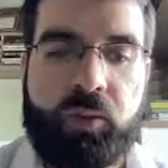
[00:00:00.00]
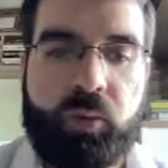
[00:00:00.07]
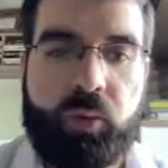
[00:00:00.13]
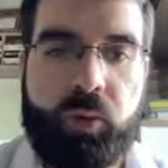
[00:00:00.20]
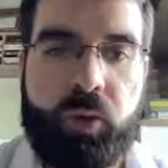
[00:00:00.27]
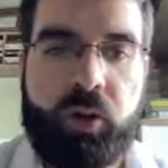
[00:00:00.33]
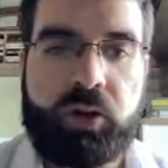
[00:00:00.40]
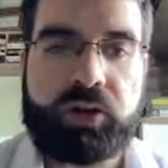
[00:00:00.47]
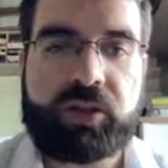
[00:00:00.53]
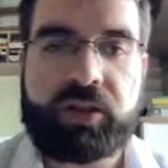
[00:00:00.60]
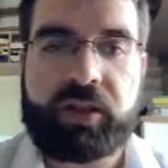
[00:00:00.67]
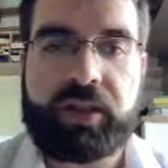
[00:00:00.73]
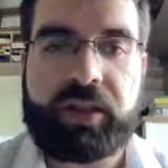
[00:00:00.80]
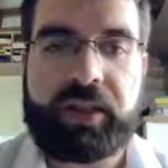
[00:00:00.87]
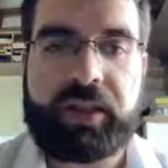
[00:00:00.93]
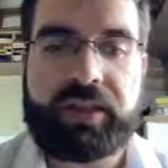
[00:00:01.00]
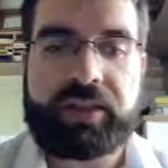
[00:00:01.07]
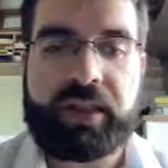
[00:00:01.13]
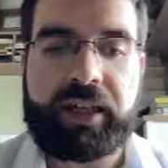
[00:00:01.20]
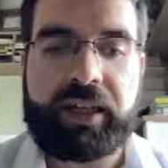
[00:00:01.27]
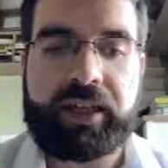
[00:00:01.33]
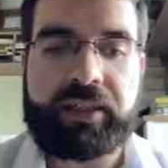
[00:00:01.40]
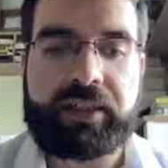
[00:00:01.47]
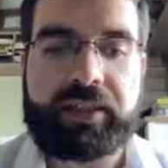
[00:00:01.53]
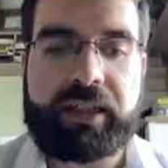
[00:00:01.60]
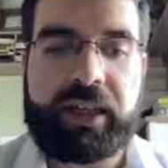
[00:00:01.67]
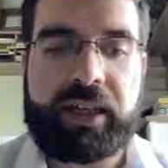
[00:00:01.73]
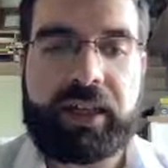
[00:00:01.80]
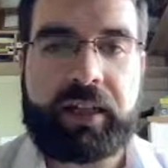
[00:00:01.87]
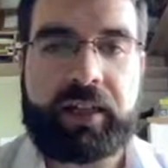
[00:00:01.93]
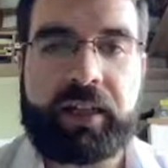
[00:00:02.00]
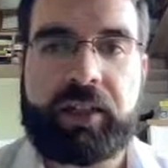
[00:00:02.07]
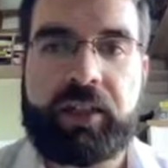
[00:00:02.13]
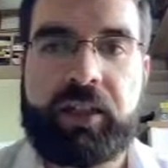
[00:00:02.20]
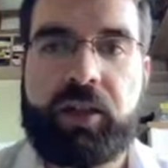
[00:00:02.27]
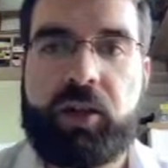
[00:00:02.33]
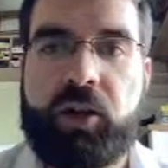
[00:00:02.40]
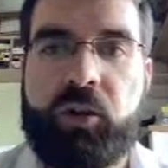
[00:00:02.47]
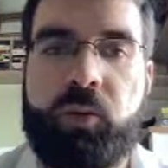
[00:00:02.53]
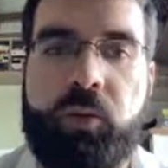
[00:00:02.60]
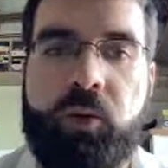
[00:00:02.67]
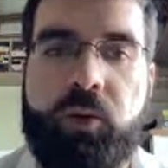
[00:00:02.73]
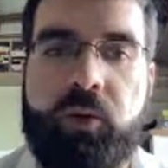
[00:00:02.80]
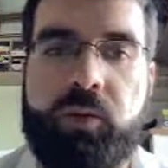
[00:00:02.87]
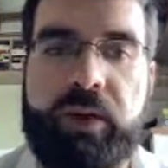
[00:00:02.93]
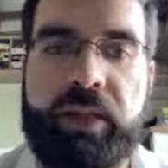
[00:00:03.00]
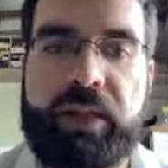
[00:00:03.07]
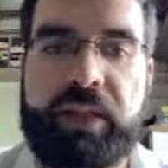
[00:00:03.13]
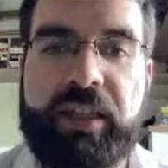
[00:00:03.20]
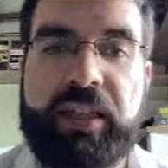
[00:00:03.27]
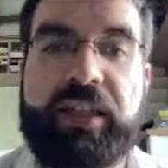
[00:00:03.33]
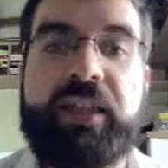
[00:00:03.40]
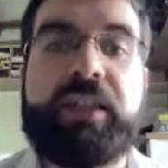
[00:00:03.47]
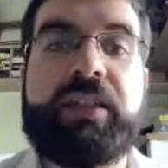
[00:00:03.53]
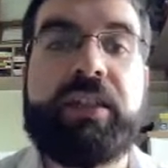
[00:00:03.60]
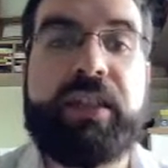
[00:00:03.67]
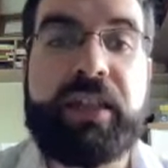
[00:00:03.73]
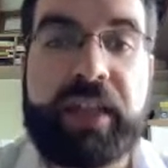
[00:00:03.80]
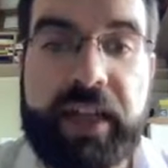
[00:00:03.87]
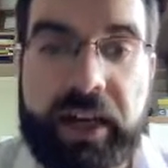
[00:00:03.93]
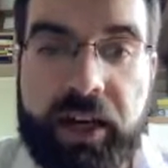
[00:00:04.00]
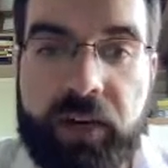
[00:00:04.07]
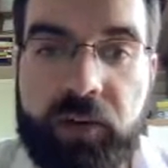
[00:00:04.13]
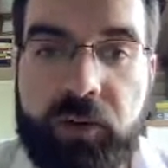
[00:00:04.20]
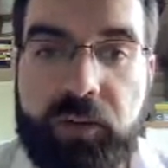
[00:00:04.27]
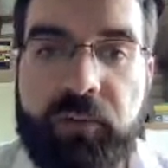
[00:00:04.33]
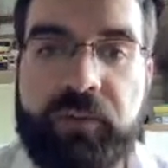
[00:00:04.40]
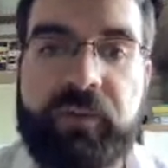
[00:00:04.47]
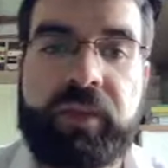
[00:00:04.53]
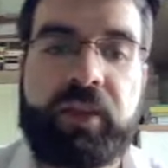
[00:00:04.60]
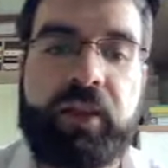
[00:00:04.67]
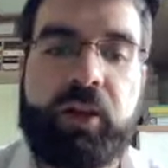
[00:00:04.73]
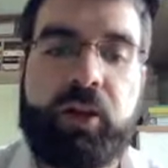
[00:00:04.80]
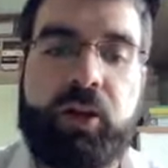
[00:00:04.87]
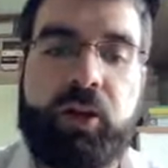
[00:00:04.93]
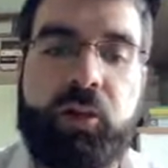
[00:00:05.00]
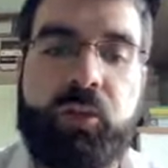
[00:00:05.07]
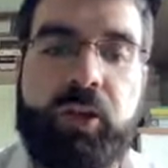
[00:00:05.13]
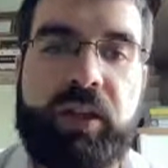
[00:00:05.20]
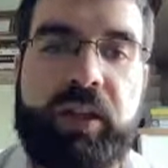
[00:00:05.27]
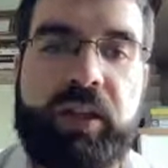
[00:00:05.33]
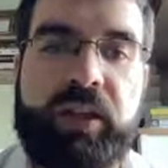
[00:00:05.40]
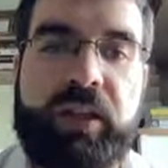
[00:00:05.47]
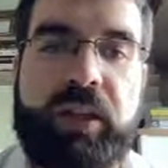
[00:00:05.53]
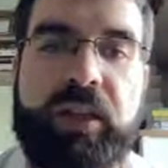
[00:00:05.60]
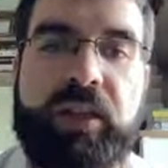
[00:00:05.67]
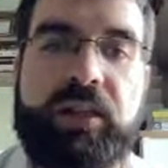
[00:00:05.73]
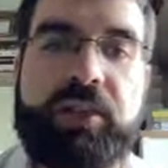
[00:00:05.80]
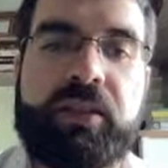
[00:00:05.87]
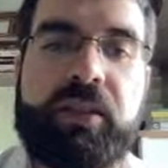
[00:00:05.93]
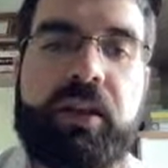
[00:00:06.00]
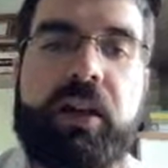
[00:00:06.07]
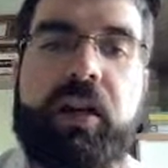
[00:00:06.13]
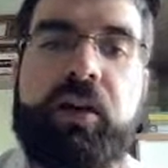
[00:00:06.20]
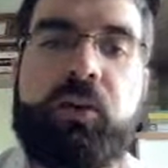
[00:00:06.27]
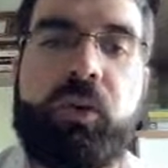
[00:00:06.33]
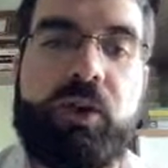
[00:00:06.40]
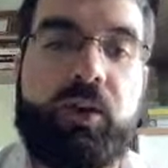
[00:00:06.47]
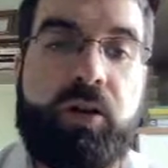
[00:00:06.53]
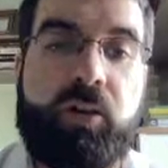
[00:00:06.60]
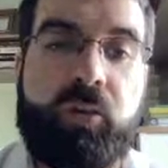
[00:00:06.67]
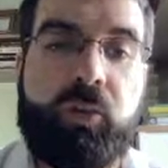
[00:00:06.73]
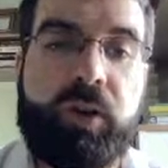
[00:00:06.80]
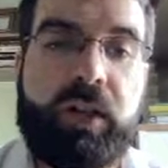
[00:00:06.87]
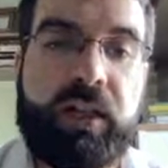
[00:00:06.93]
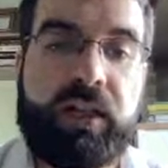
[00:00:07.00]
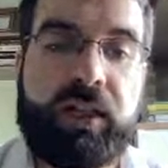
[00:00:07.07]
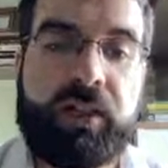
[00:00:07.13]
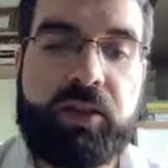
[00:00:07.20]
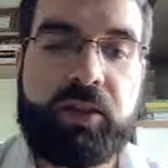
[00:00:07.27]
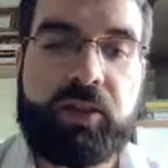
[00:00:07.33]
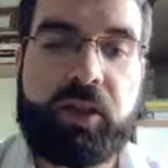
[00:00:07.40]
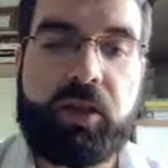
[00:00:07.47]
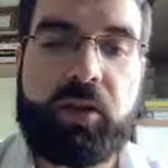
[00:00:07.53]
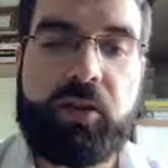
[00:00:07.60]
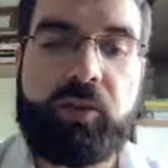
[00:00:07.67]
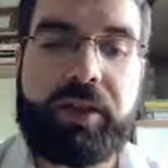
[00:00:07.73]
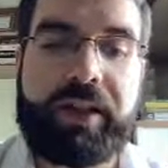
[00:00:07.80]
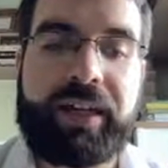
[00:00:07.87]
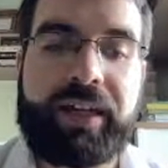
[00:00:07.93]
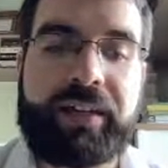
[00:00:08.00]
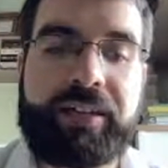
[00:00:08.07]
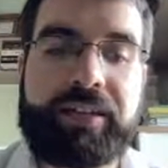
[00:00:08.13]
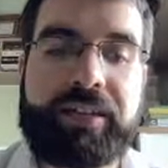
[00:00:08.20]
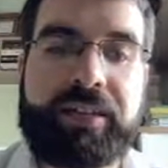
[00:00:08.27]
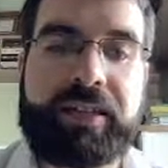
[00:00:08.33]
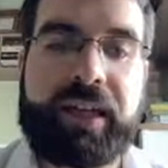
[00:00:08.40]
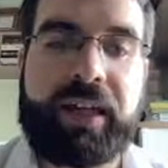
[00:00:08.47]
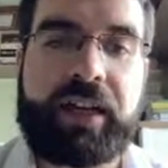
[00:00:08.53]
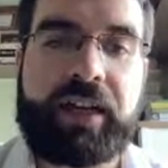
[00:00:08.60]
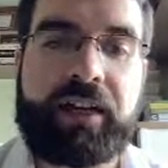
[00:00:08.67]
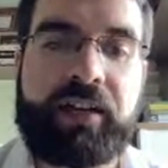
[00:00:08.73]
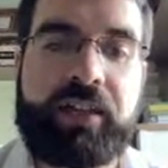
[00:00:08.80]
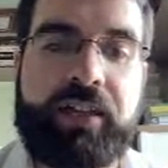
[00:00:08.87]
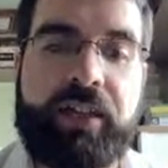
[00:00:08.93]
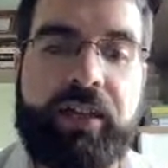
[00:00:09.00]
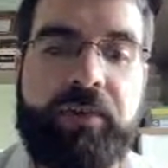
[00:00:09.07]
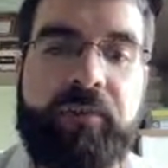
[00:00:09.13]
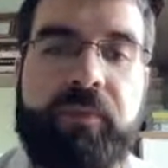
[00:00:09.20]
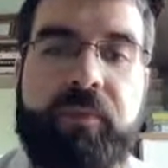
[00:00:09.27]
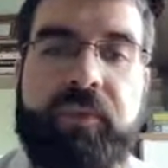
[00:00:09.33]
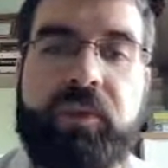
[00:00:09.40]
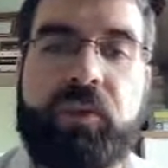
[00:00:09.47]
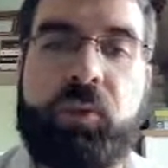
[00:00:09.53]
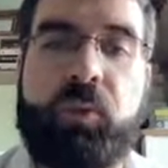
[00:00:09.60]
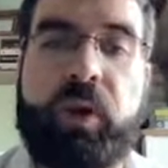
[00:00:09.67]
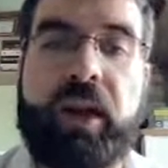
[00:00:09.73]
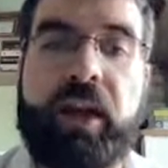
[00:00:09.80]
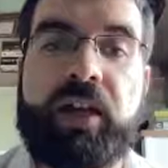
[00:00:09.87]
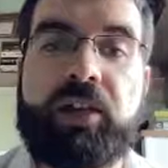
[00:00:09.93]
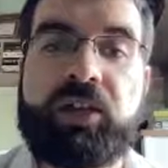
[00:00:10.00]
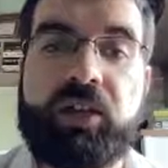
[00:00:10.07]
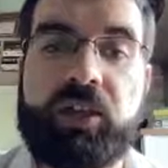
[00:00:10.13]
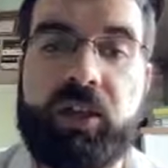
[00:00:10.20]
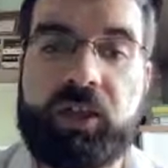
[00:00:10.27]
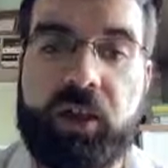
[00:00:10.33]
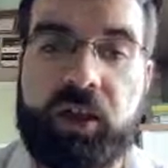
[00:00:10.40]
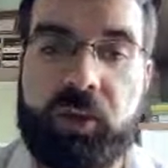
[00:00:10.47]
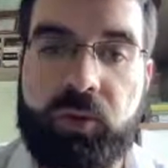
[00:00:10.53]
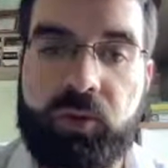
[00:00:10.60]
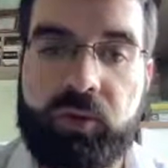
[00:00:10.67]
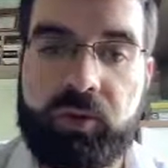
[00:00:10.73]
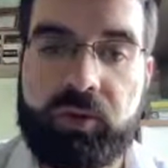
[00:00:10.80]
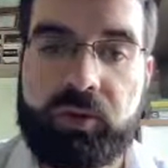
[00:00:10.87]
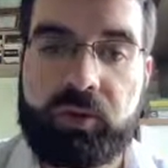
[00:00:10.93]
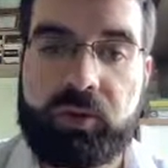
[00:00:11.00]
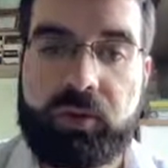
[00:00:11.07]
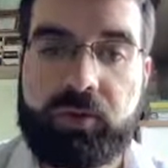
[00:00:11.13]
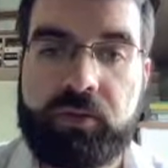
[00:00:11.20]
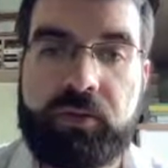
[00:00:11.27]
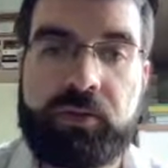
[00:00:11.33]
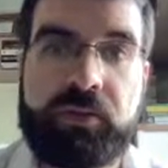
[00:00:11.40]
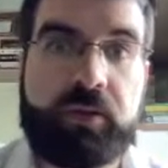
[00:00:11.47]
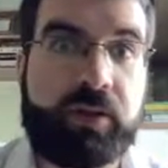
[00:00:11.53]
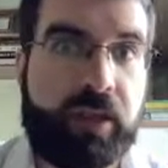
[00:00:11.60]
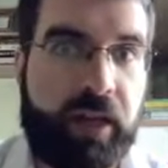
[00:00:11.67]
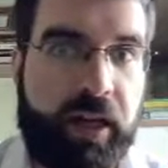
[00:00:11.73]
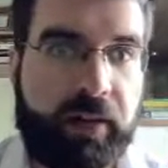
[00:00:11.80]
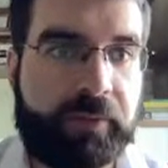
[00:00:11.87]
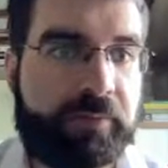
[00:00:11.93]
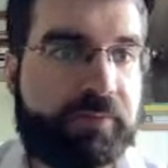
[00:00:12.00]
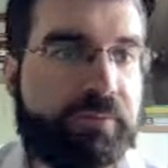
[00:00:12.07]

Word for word: Water is exactly what we need now. We need what we know exactly where to go. Yeah.